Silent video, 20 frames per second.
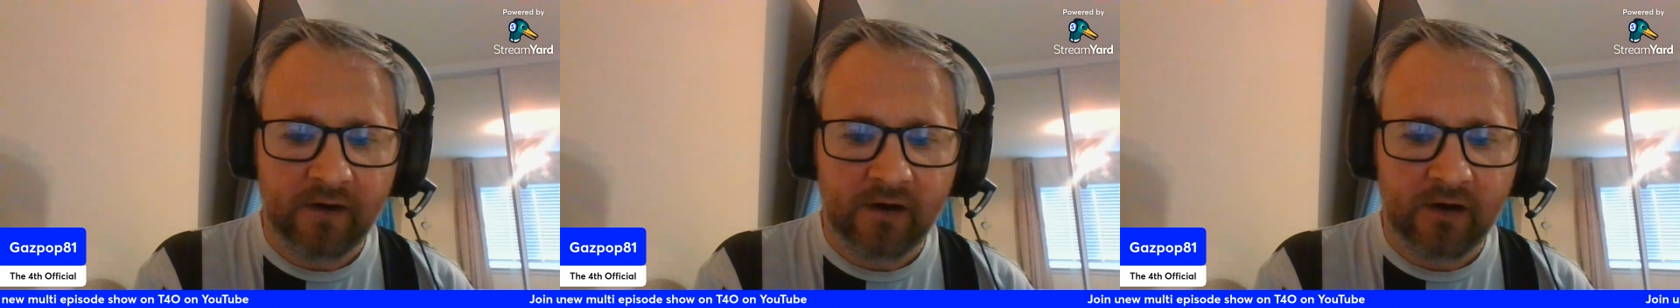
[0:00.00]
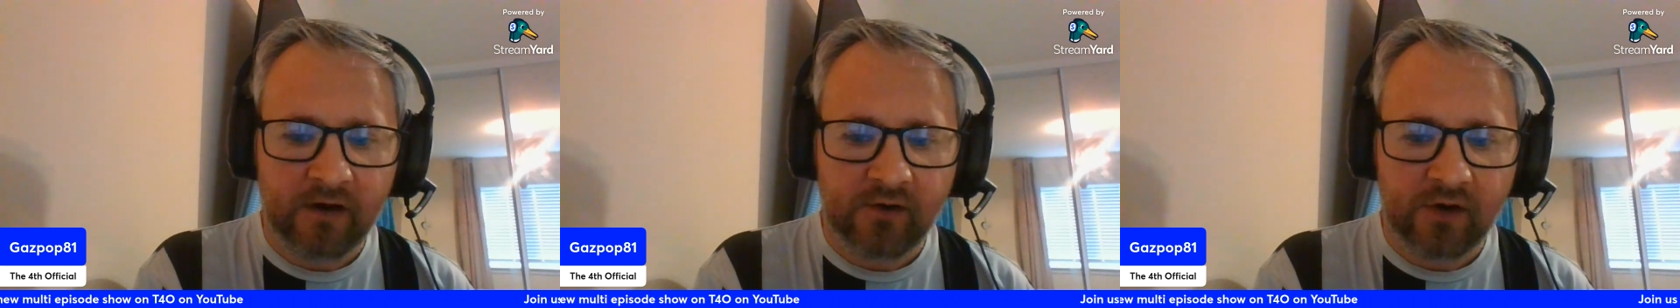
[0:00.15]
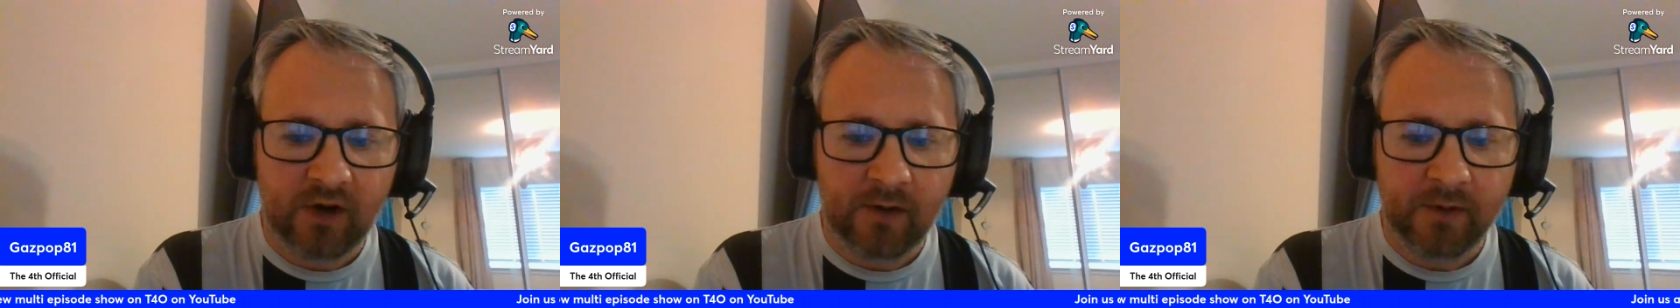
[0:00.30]

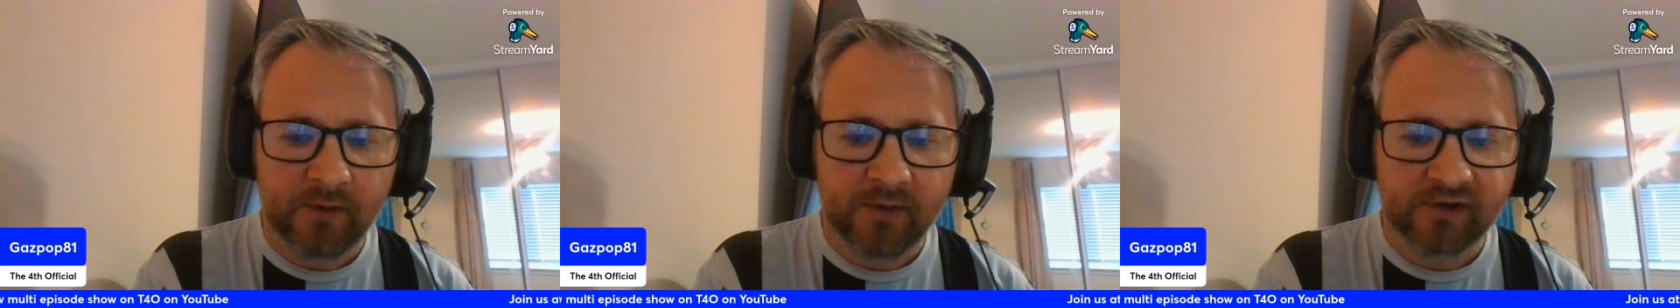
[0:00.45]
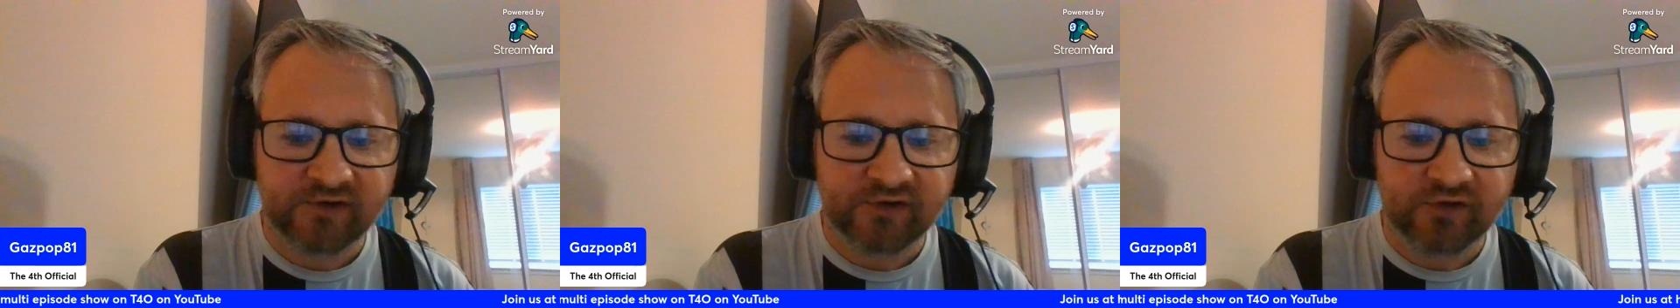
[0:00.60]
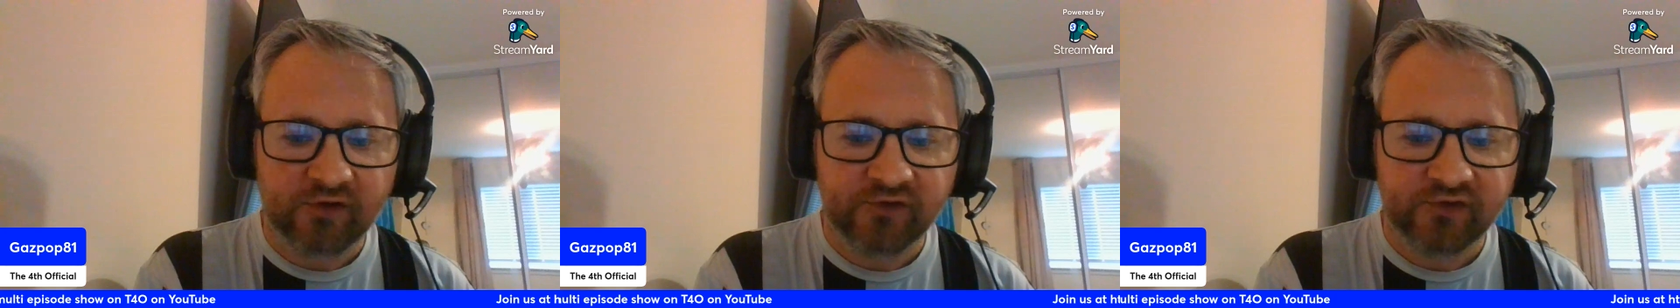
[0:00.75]
Rabbi
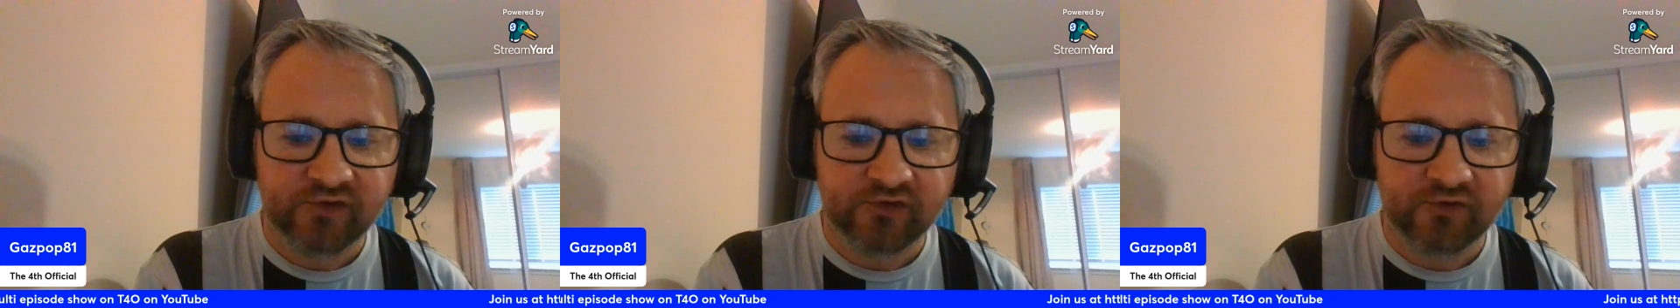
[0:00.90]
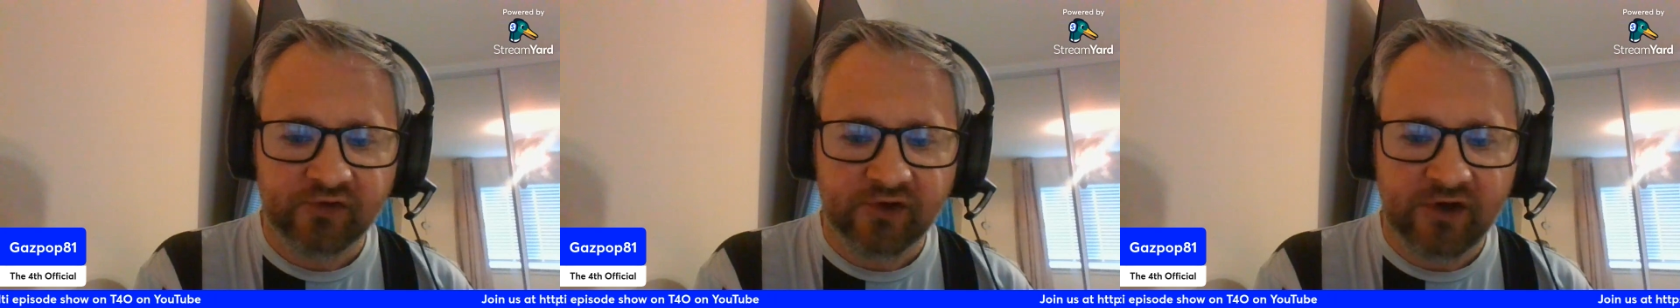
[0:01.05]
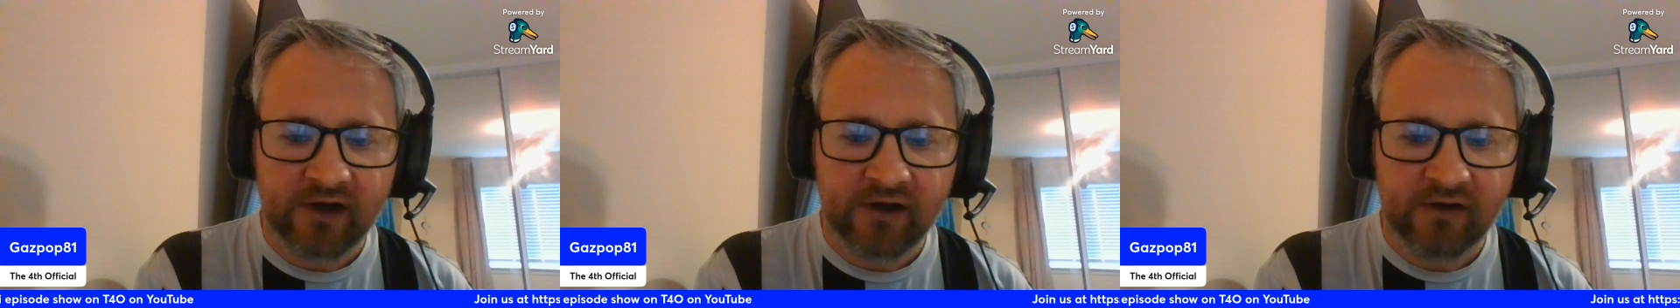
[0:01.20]

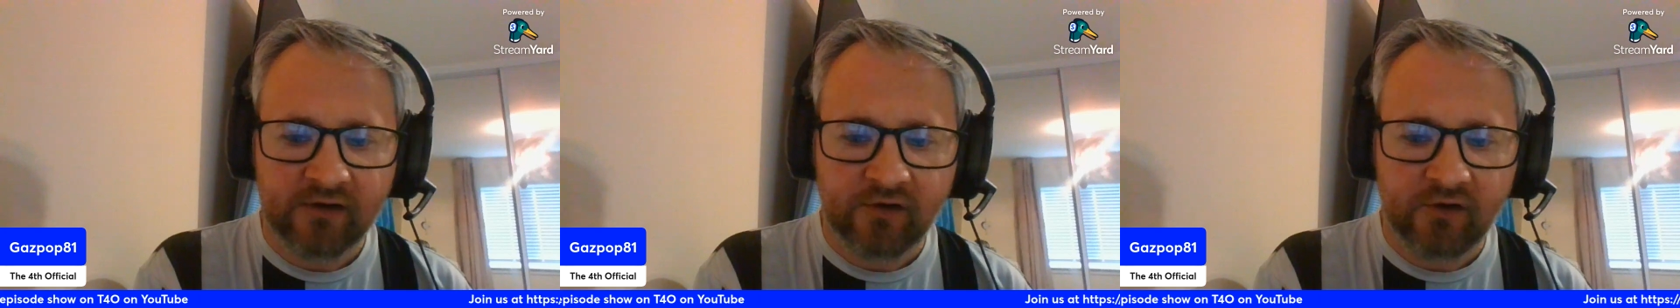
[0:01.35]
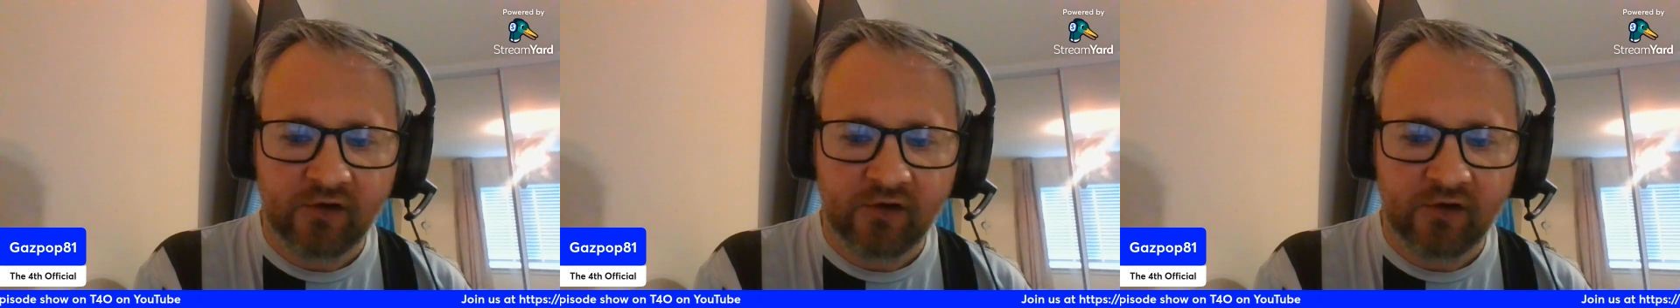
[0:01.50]
Matondo and